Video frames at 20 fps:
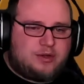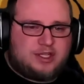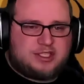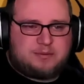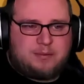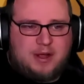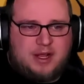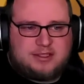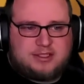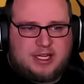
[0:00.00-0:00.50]
gets
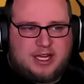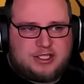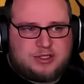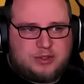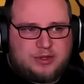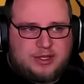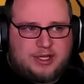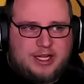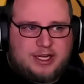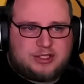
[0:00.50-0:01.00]

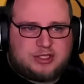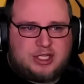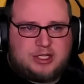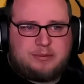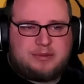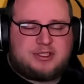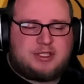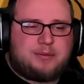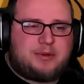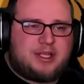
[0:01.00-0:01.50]
monetized, that is going to
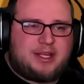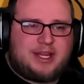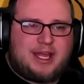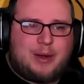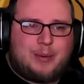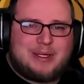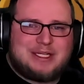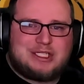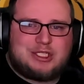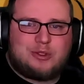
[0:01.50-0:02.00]
be something that
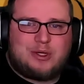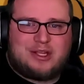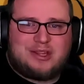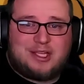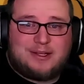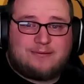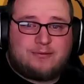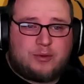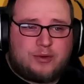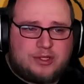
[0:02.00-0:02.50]
we do, I think, for